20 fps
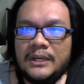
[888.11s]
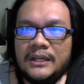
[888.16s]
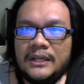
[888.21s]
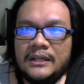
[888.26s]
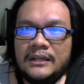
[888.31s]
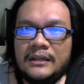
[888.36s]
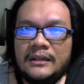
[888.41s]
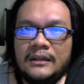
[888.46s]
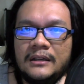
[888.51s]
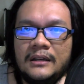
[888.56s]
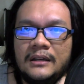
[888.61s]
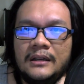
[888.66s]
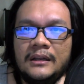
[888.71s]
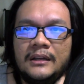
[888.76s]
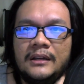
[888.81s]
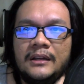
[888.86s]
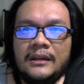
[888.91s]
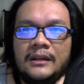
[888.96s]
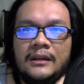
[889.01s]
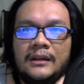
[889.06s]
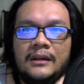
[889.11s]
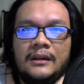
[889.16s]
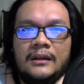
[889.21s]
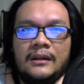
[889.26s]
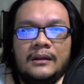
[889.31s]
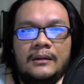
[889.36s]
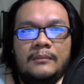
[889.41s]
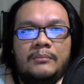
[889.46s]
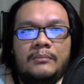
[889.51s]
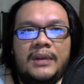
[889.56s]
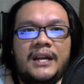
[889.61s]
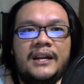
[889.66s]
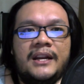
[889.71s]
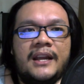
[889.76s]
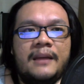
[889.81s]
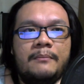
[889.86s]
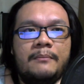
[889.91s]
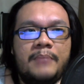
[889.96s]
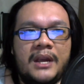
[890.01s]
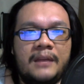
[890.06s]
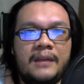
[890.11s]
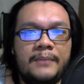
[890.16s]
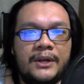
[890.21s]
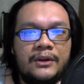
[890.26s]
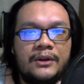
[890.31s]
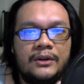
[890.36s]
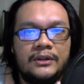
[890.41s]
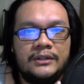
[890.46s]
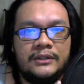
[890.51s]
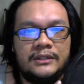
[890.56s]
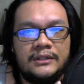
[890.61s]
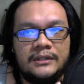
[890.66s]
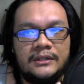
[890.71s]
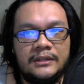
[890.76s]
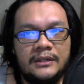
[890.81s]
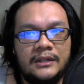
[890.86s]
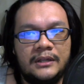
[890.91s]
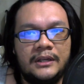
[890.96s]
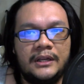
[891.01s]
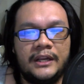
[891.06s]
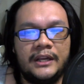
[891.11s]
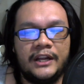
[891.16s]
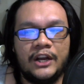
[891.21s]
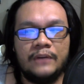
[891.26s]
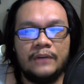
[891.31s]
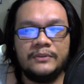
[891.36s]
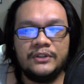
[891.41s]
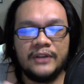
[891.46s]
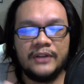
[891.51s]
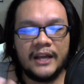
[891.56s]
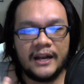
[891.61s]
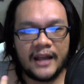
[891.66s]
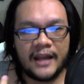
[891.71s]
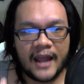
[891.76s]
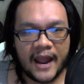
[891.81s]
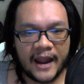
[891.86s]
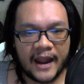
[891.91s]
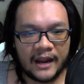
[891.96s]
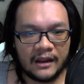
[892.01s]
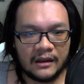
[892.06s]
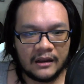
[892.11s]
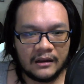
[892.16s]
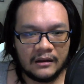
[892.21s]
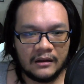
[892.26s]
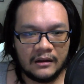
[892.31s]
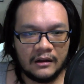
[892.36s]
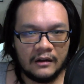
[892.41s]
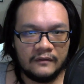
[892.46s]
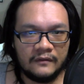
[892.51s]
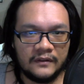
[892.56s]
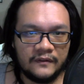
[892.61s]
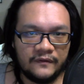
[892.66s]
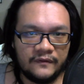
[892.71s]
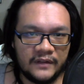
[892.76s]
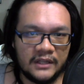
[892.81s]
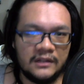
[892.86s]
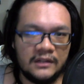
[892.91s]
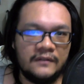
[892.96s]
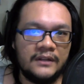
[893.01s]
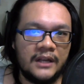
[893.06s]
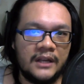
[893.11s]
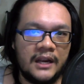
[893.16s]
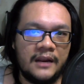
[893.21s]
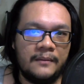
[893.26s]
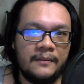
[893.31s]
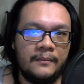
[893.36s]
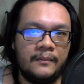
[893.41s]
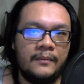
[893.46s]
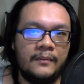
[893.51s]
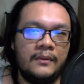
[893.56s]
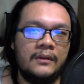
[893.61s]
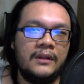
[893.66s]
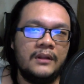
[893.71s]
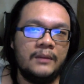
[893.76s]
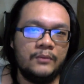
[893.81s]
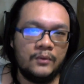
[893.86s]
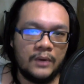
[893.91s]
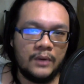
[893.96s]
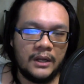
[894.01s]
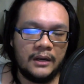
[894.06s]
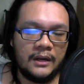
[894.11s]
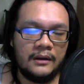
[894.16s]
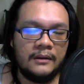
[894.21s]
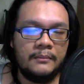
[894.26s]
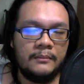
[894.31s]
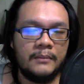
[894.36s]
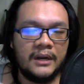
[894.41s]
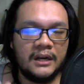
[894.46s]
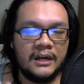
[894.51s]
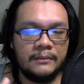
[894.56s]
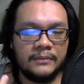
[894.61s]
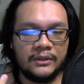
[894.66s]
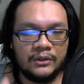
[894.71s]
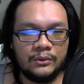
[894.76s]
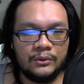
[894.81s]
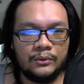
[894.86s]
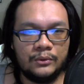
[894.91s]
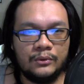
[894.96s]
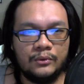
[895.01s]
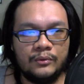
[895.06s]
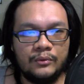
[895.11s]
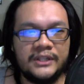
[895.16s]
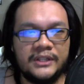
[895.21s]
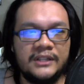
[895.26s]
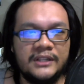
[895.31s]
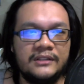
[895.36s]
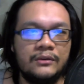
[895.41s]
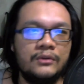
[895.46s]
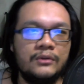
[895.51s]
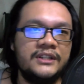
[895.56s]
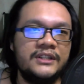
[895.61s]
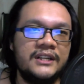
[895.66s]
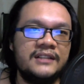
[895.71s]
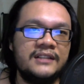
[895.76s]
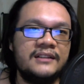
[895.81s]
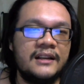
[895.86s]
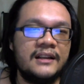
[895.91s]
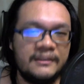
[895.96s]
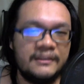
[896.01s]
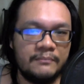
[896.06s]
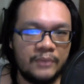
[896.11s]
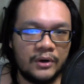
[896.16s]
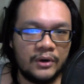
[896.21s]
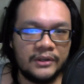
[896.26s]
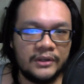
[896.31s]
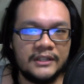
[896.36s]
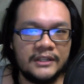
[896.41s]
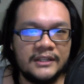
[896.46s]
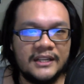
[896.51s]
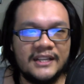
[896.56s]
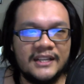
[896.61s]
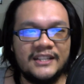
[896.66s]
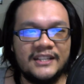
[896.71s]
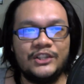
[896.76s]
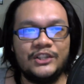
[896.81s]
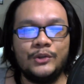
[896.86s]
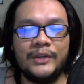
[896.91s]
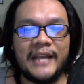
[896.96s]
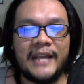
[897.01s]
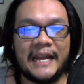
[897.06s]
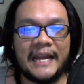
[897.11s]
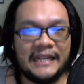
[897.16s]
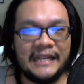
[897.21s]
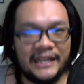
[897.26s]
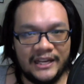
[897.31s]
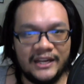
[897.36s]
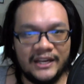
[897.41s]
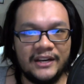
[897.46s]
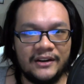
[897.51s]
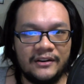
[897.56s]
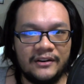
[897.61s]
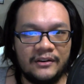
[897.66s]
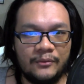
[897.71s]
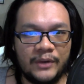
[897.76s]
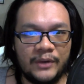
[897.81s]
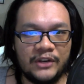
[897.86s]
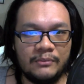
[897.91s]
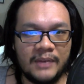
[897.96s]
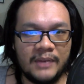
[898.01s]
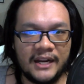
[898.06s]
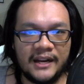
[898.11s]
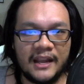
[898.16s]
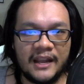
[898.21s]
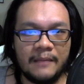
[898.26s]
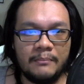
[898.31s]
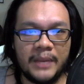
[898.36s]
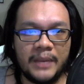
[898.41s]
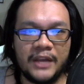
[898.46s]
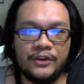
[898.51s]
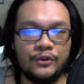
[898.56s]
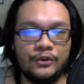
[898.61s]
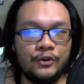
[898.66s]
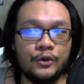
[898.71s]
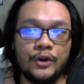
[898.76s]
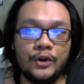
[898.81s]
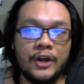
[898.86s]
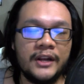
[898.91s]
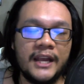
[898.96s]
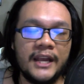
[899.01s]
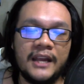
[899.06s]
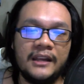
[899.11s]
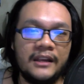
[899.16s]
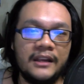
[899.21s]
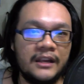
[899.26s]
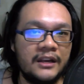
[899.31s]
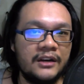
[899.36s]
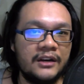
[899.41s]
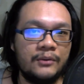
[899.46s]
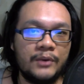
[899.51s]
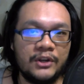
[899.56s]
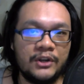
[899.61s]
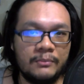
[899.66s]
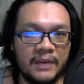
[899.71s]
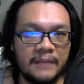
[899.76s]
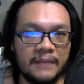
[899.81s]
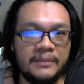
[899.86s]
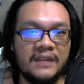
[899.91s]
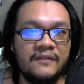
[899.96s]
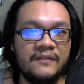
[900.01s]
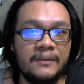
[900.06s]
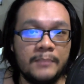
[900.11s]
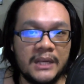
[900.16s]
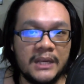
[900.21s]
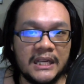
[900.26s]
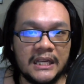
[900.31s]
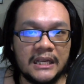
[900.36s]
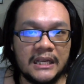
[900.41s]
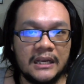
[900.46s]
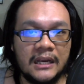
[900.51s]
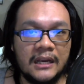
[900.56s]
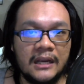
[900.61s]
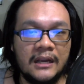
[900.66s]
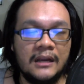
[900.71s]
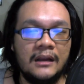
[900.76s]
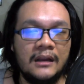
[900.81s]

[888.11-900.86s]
But play the campaign because it helps you get a hang of the feel of the game, number 1. But number two, which is just as important, is you get gear when you play the campaign. You do not get gear when you play PvP.